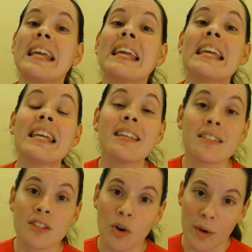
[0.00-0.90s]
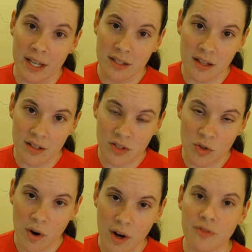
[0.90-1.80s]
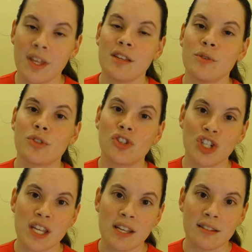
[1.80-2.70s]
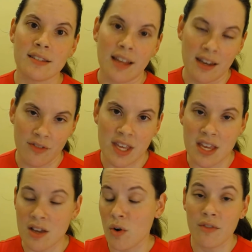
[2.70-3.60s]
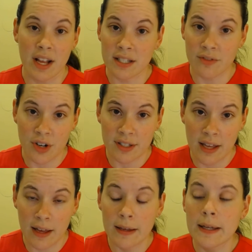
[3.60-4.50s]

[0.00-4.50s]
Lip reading: he's going to the store, if they used she instead of he, or vice versa.